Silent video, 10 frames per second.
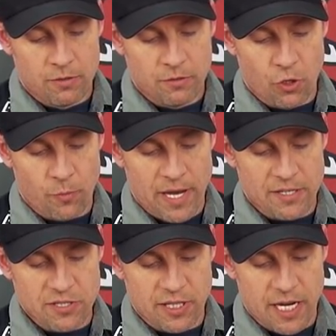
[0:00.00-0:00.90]
No
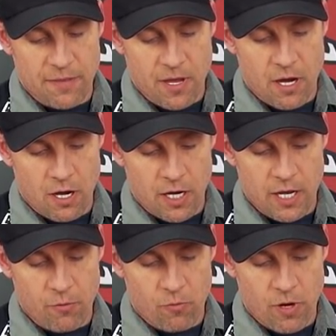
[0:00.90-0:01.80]
man's land there.
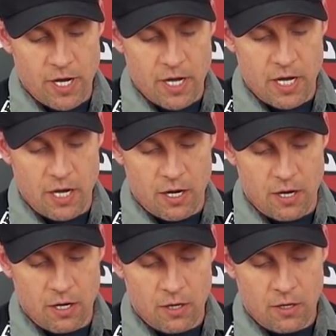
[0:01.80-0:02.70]
And right
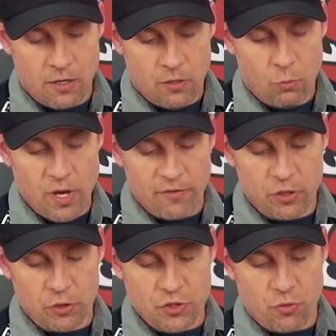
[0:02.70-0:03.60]
here, we have a
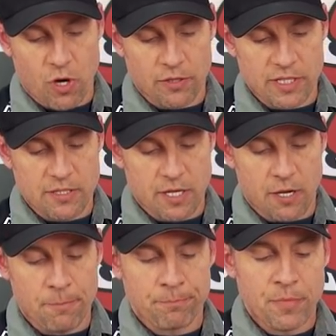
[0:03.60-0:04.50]
good strong
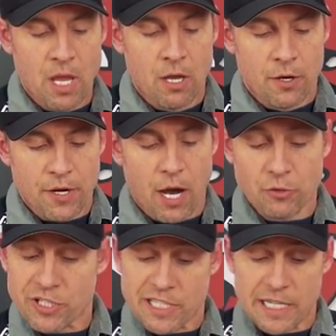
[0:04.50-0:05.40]
detent. Now
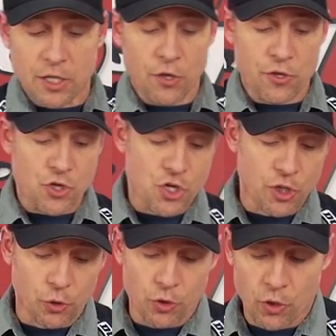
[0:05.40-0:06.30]
to get the
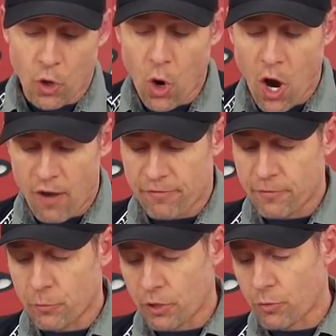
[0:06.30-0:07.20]
shield off,
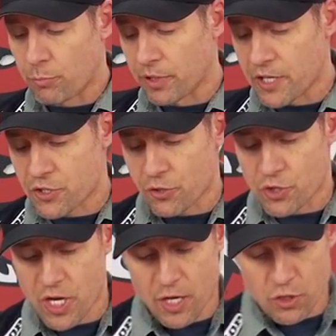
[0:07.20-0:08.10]
if you wanna replace it or
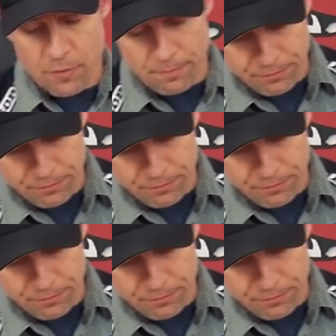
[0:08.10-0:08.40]
change it,